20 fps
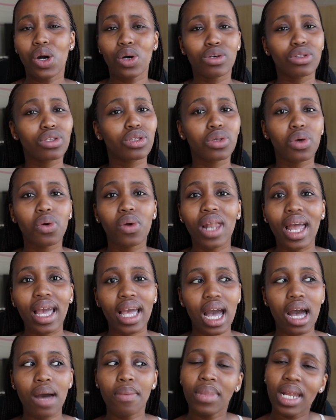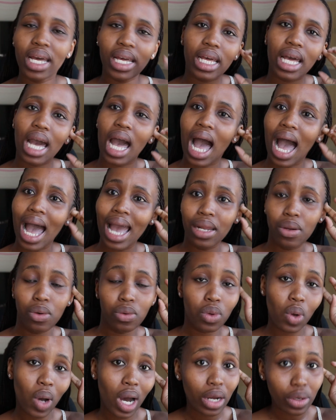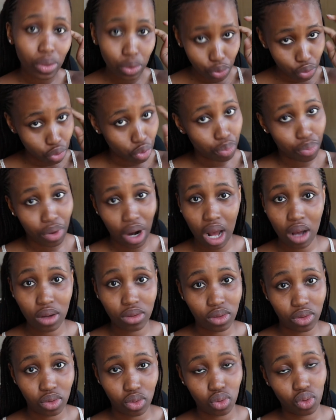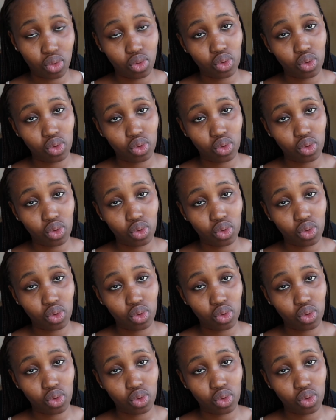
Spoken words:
Also, like I'm like, I don't know how to draw brows.